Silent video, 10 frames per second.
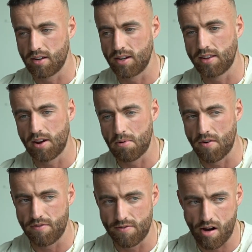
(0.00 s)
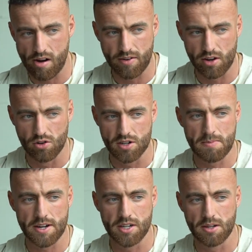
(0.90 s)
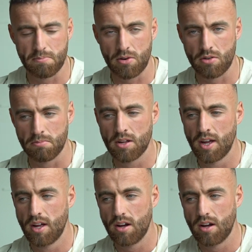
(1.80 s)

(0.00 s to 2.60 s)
I think they're both very, very good, especially the pump.